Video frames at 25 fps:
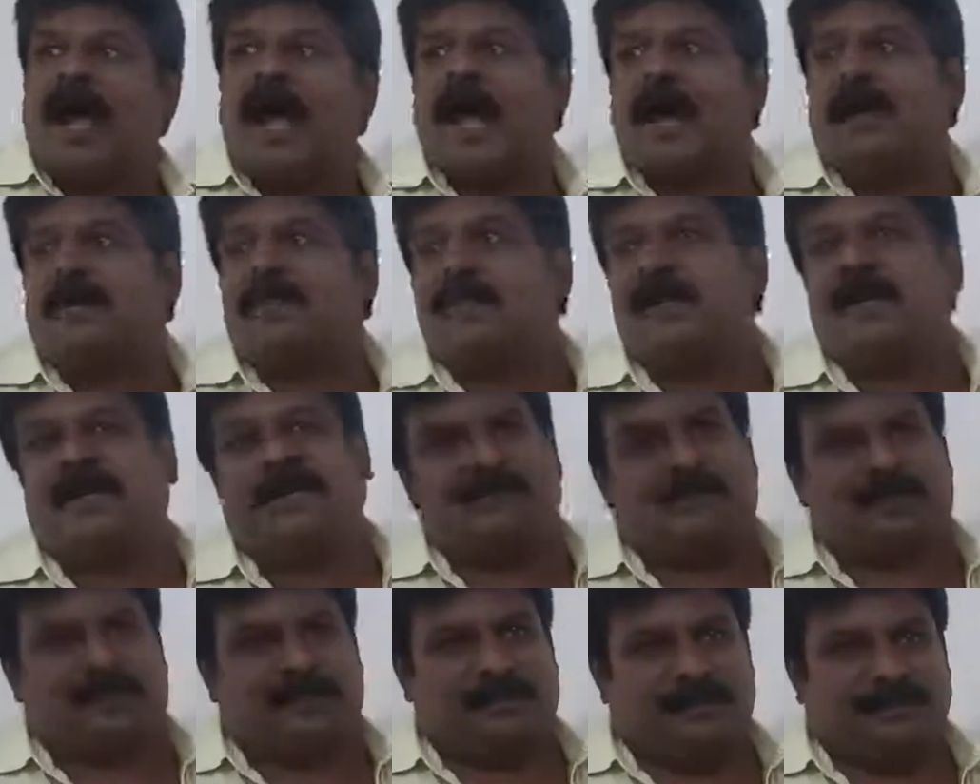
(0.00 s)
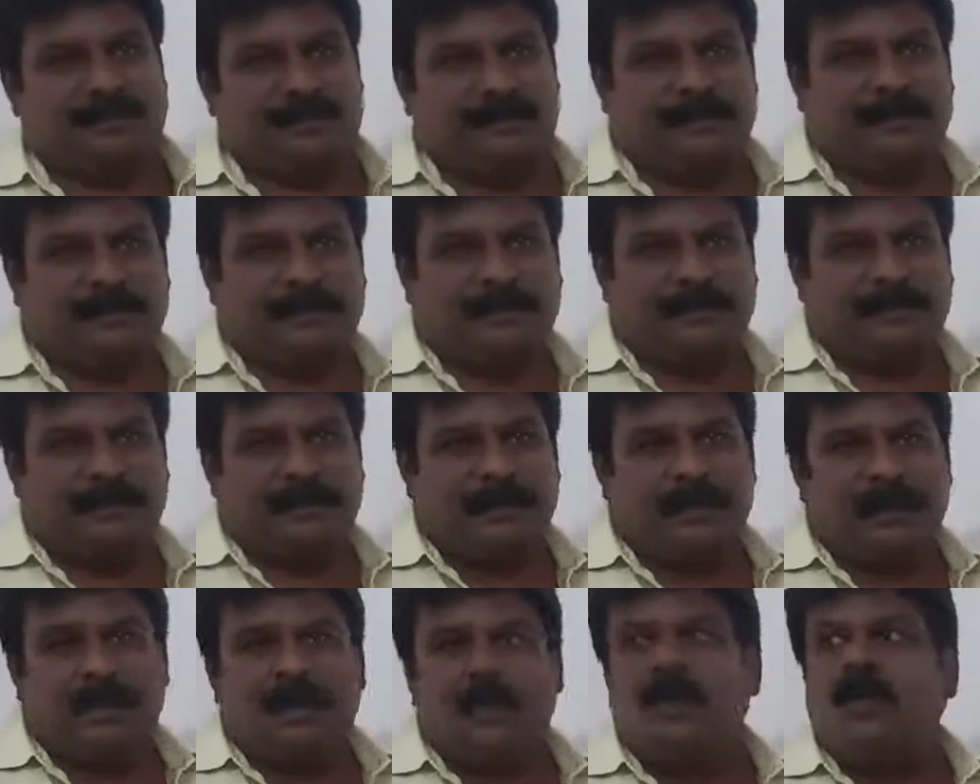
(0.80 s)
and minute.
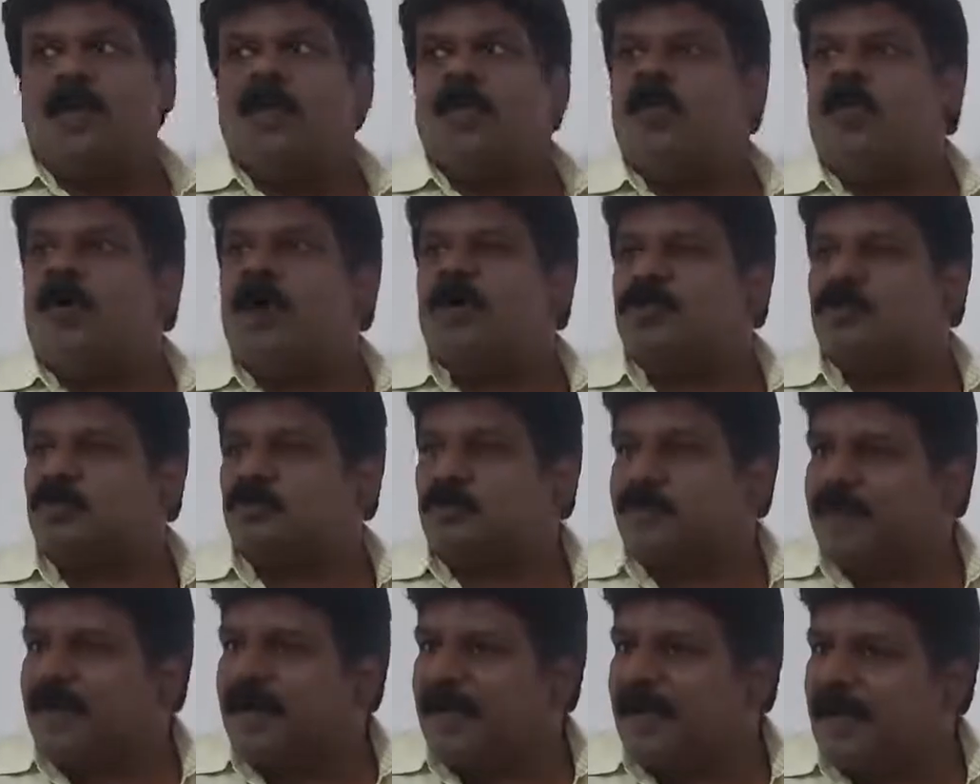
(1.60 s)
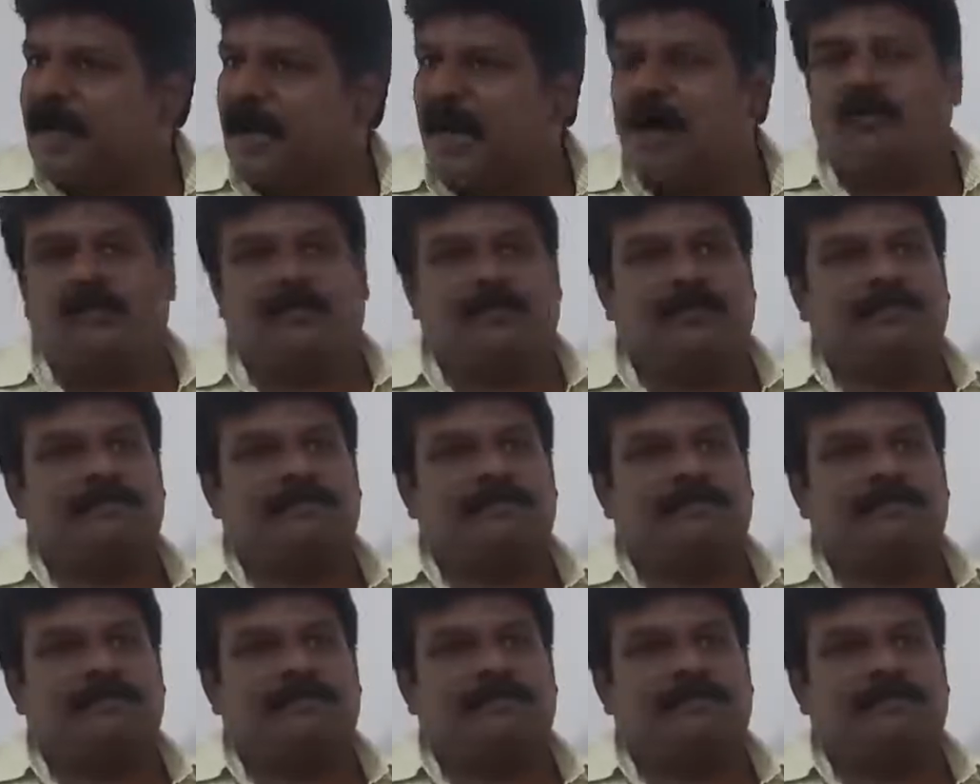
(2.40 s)
What should be done now?